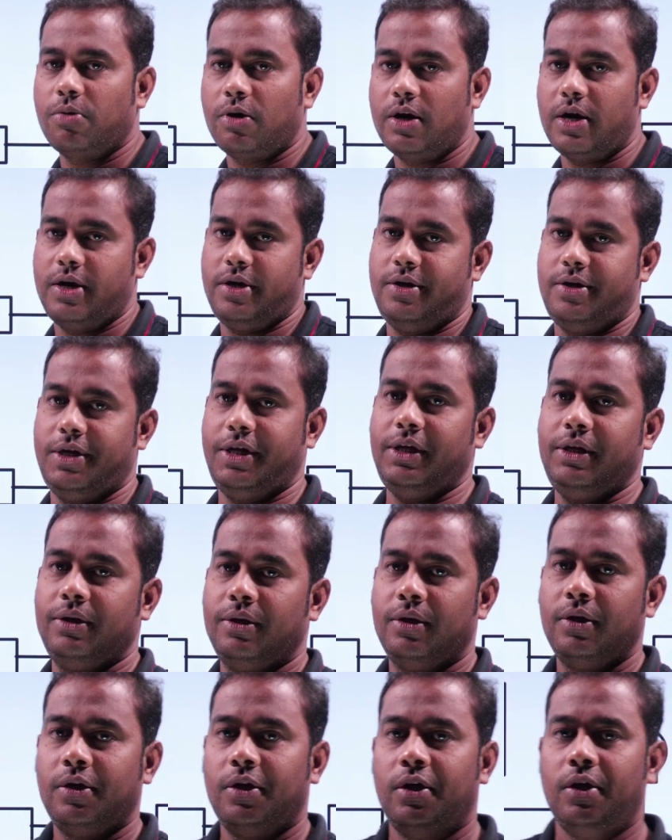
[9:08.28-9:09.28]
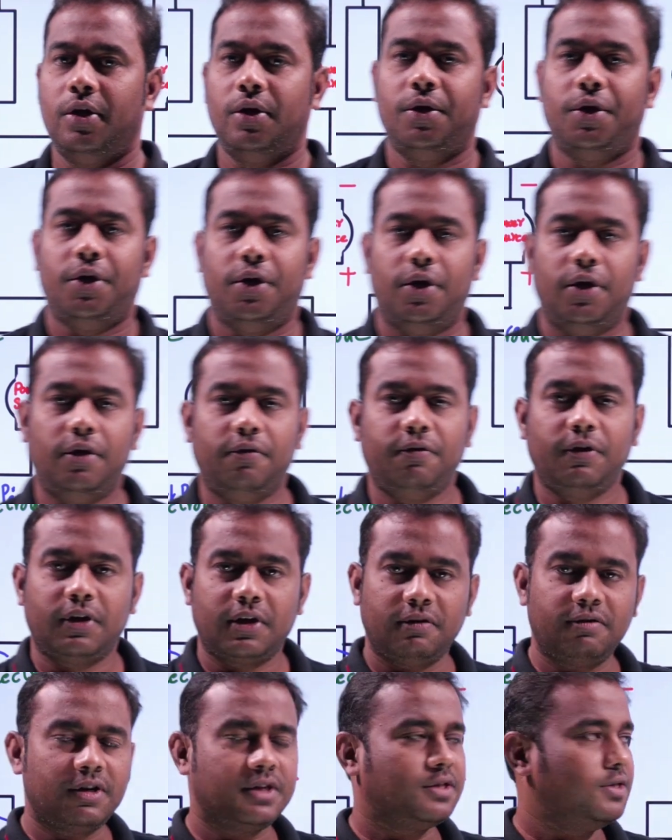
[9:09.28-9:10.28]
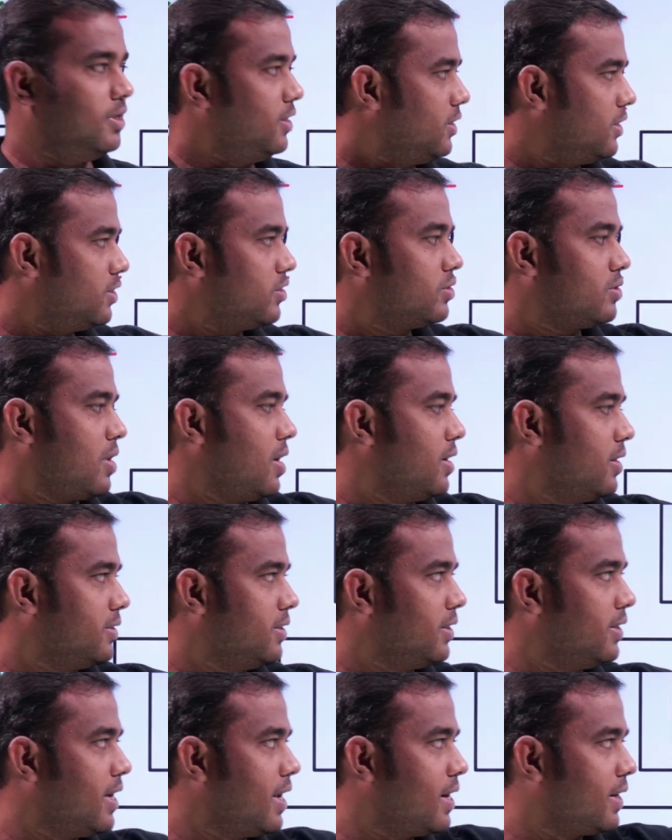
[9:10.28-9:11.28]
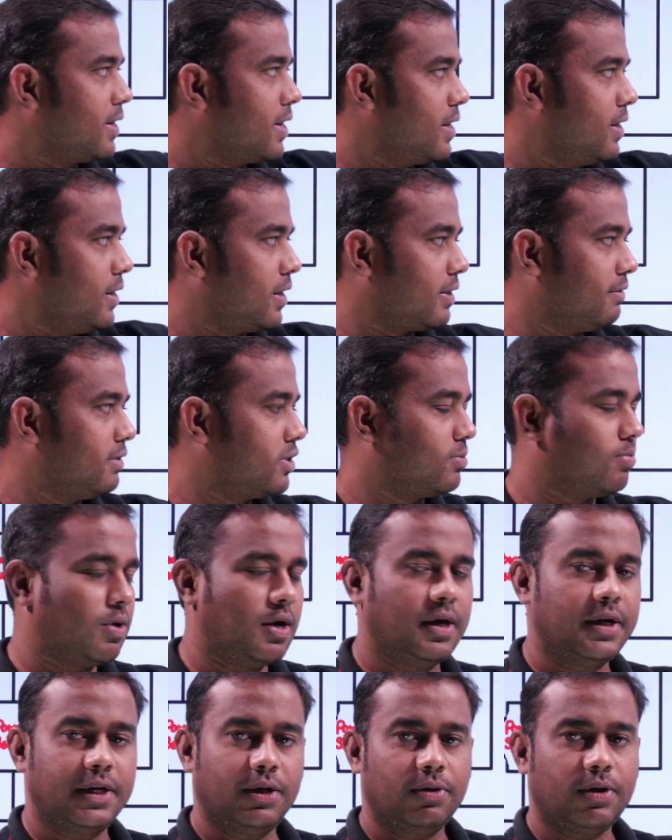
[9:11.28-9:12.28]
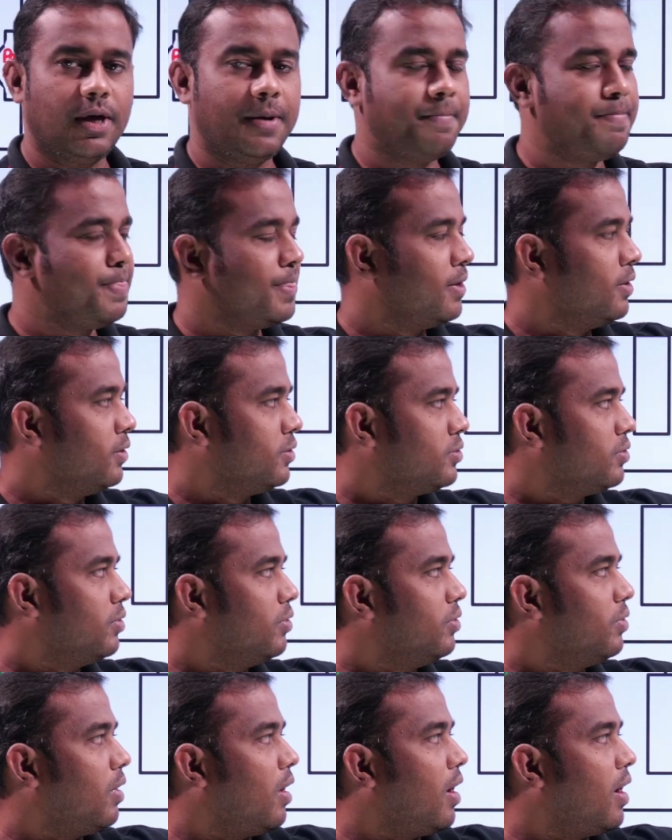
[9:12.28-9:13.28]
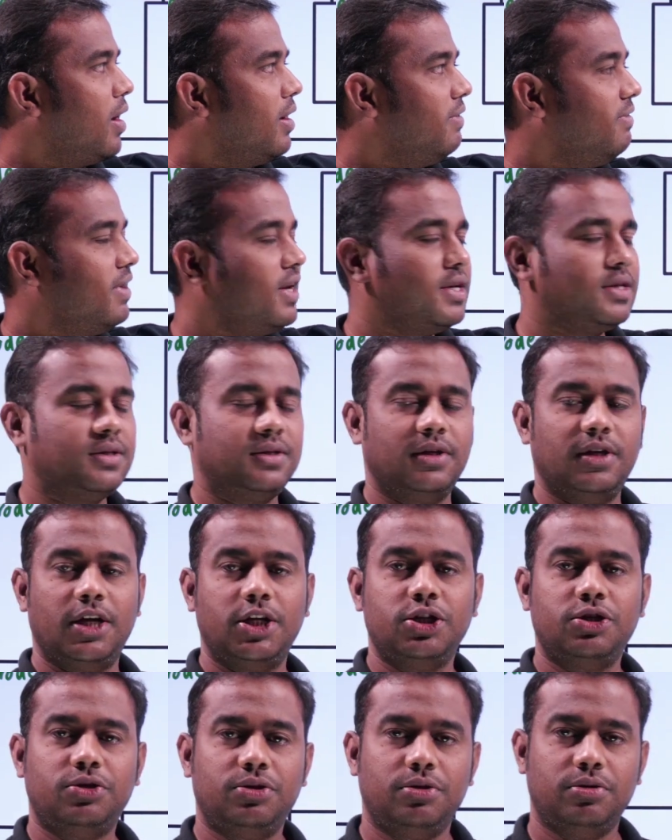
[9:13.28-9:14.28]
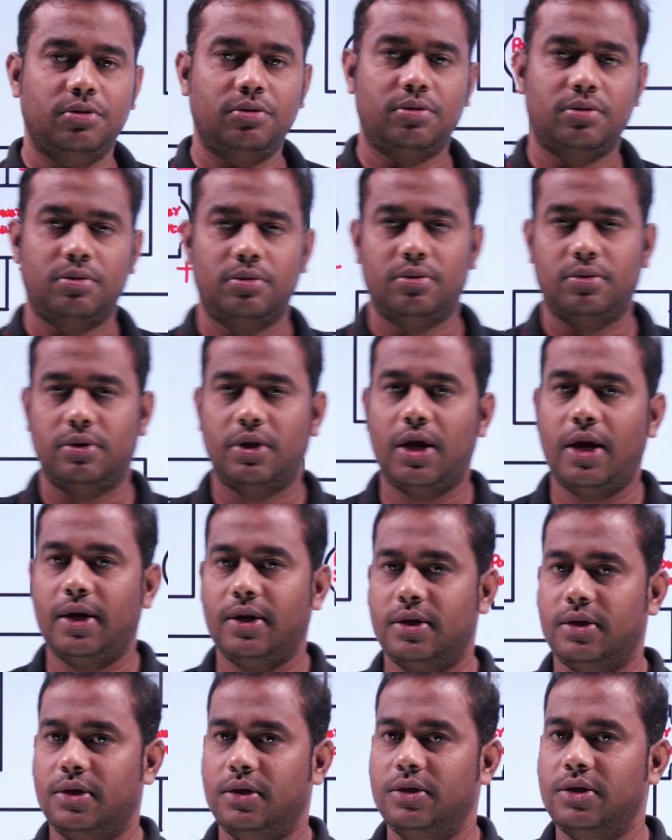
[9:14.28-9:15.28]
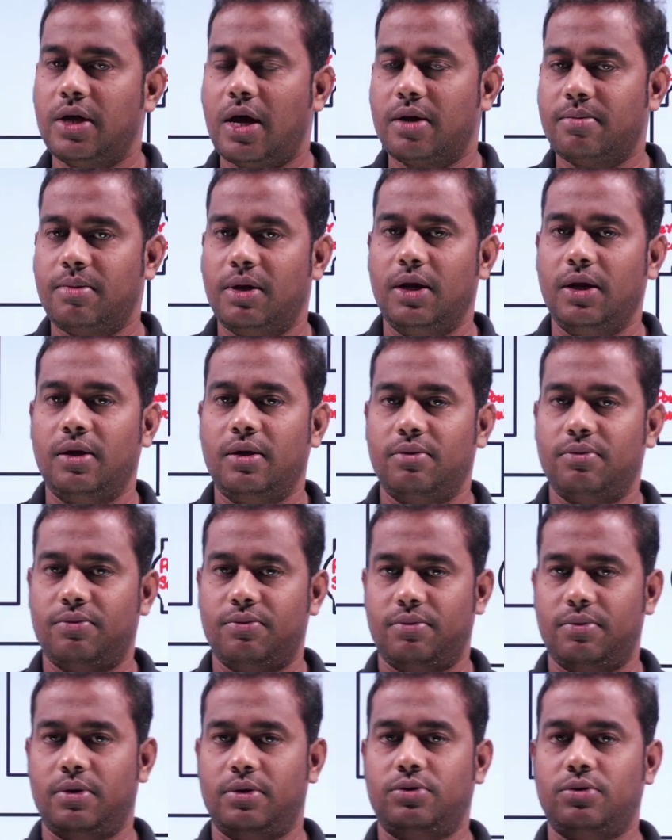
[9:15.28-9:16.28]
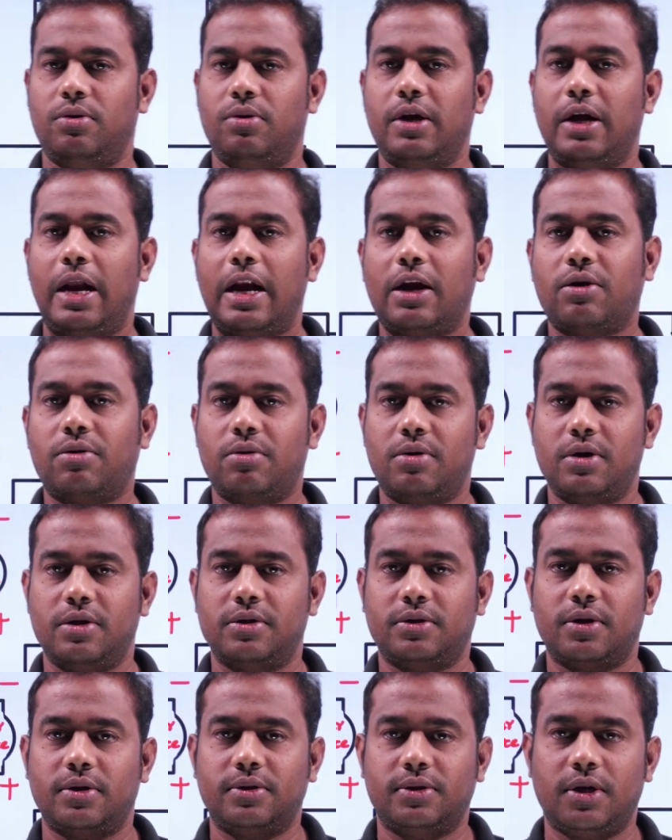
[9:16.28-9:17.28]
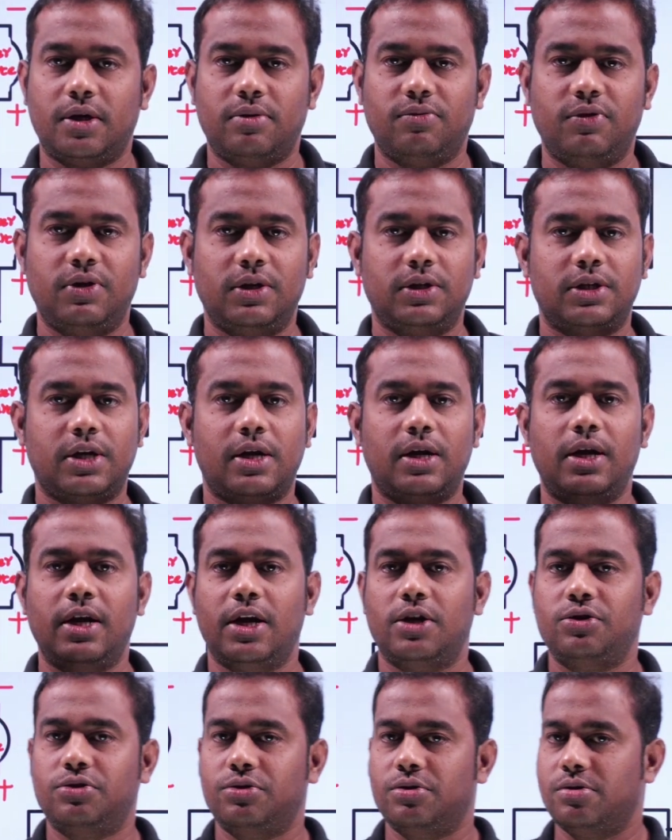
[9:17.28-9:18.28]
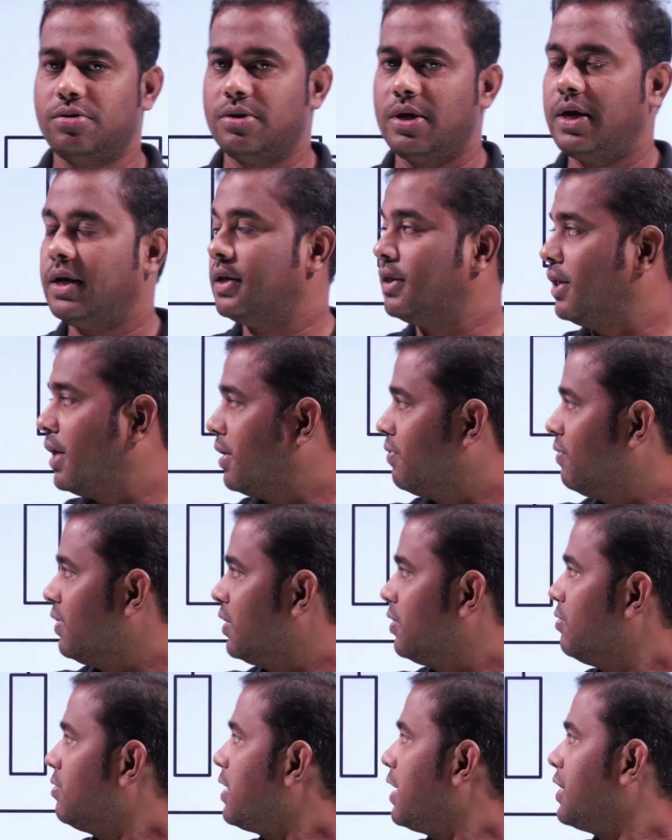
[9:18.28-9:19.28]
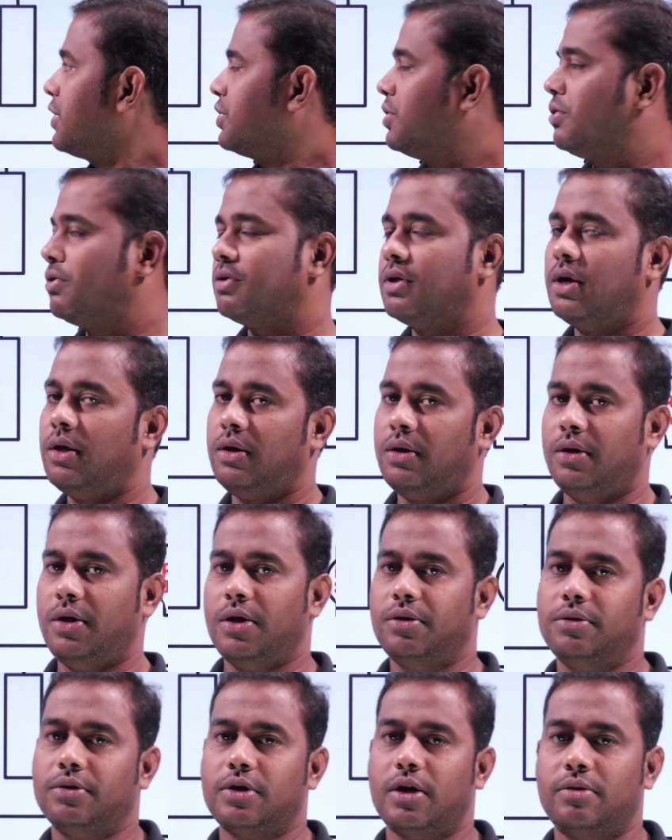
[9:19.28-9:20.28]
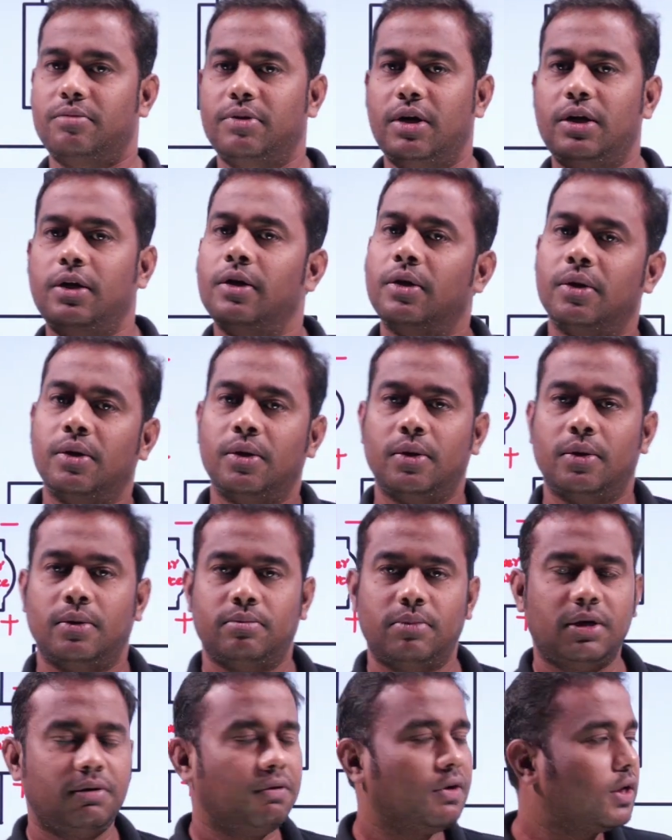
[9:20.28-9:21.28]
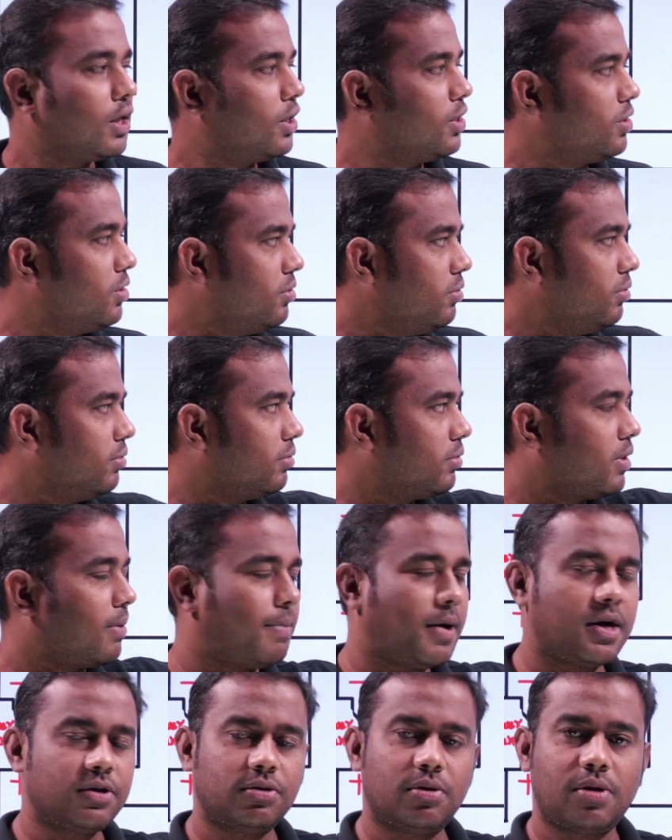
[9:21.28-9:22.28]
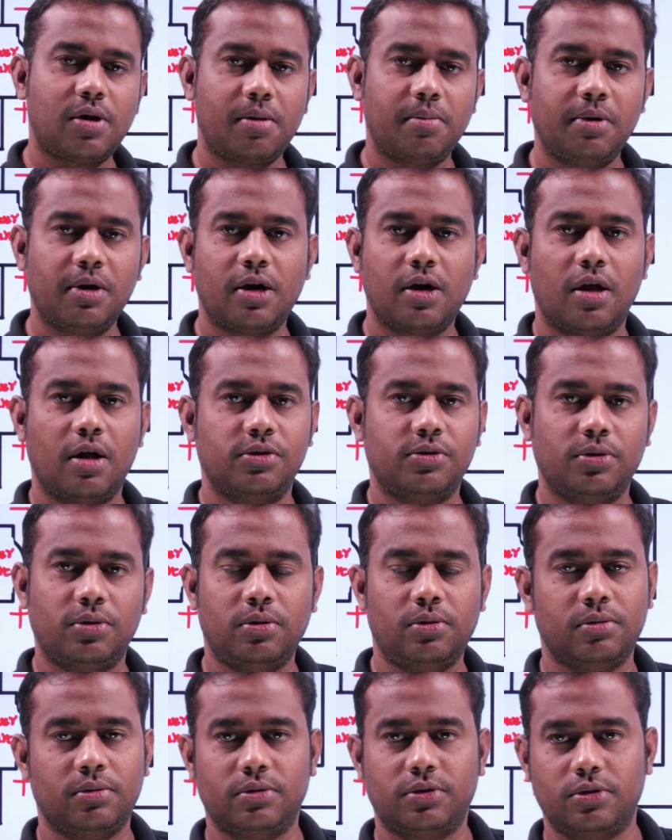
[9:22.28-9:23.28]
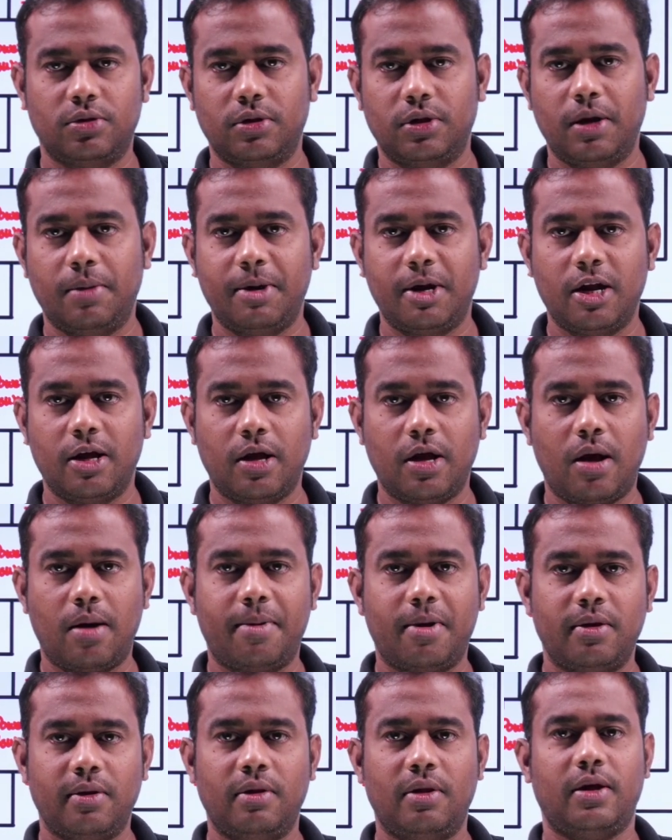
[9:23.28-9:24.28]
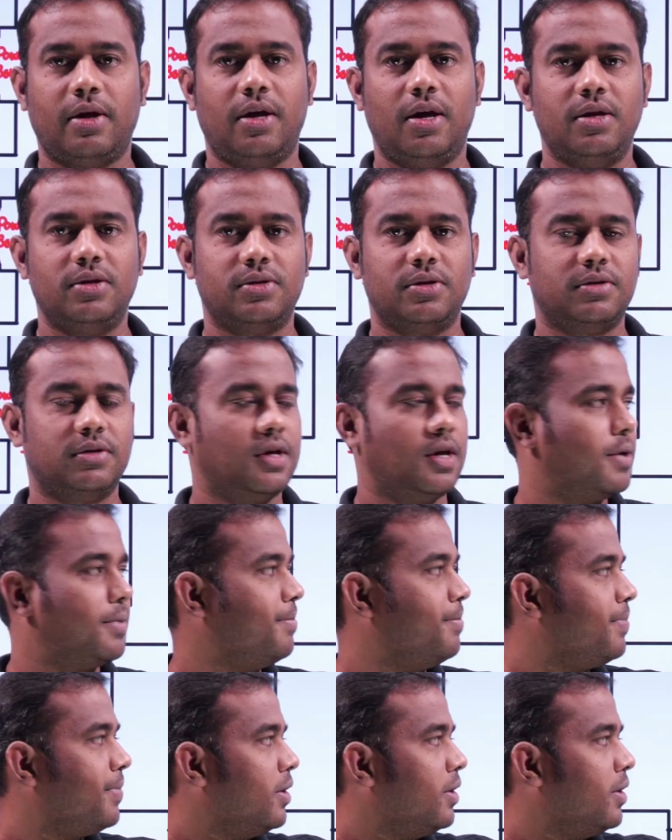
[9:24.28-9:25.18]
polarity. If we reverse it, it is called as a direct current reverse polarity. Okay. So always ensure that normally, so electrode in the sense that we generally ensure that we give connection to the negative terminal, but we can give the positive terminal also. So depending upon the cases here.